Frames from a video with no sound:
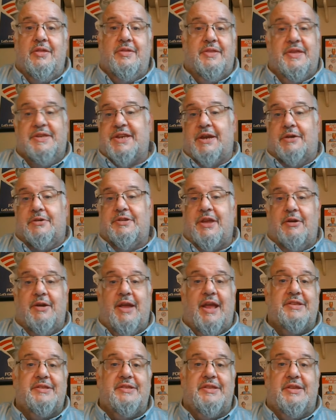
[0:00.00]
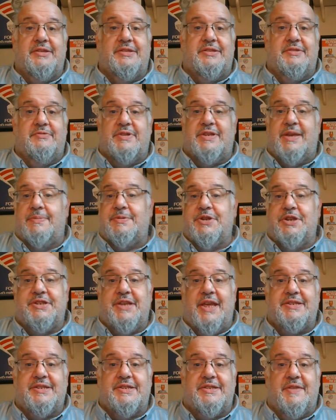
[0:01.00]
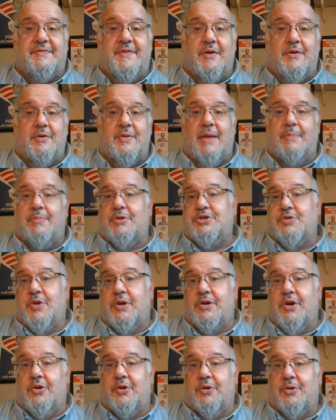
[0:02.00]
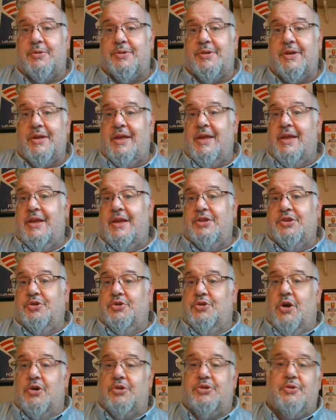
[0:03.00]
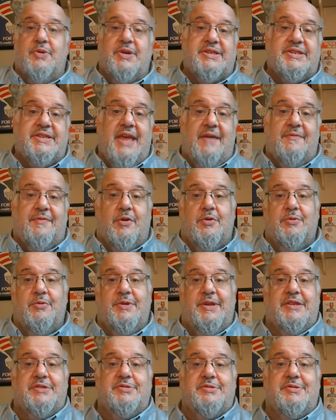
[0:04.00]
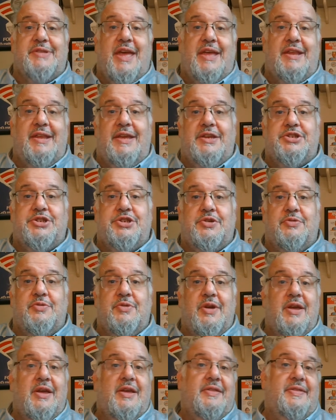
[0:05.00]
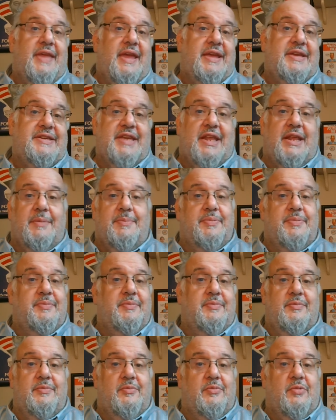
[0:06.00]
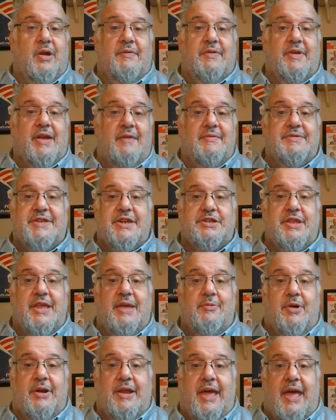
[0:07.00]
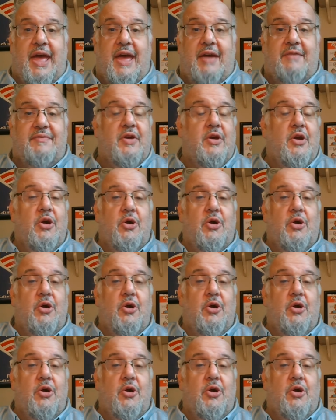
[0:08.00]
The secretary, the receptionist answers the phone. They put you on hold. You go to a staffer who deals with that issue. They set up whatever conversation they want to have.